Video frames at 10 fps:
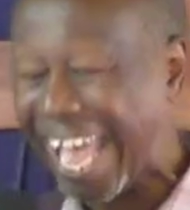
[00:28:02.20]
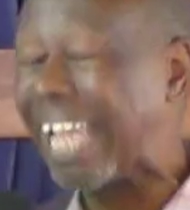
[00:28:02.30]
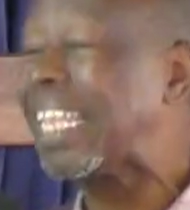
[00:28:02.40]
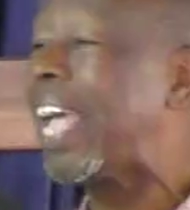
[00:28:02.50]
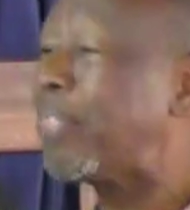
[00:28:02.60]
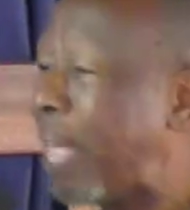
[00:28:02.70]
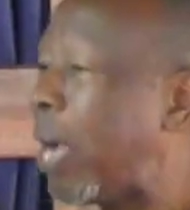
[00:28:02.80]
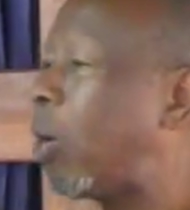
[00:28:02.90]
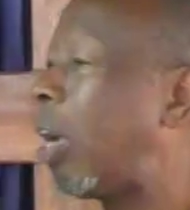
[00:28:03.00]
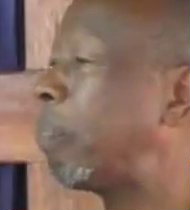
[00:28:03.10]
And I
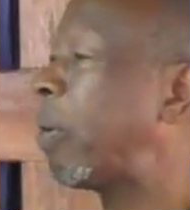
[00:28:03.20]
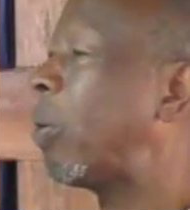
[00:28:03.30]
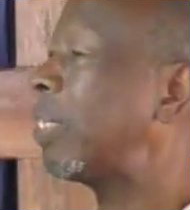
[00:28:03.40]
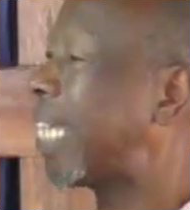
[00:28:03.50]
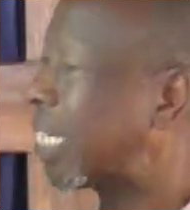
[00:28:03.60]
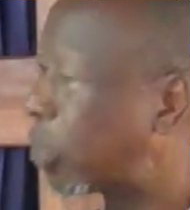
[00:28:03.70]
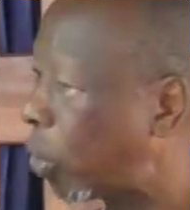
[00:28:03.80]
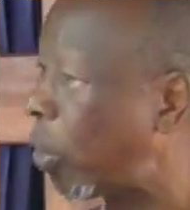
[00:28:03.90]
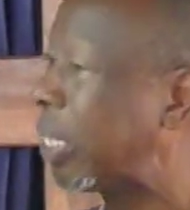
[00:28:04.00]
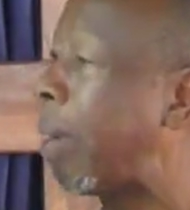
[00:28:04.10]
thank God because he has
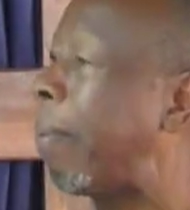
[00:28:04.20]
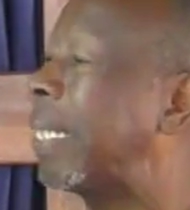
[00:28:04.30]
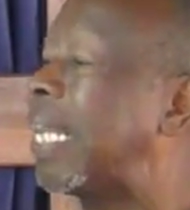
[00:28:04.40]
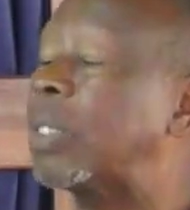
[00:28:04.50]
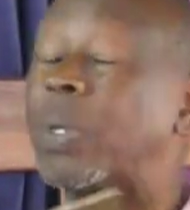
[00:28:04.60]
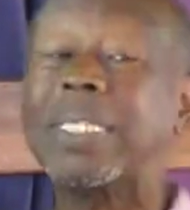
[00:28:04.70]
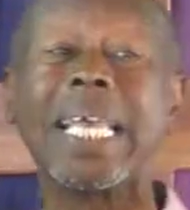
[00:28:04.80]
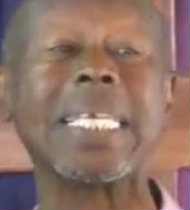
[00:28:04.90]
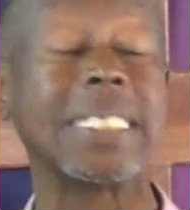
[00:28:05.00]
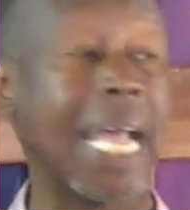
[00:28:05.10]
grown up and that's what he
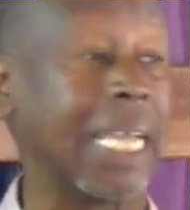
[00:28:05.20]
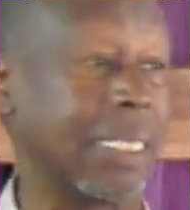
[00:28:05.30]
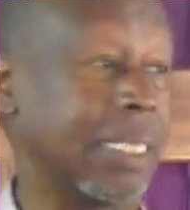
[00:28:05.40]
has done.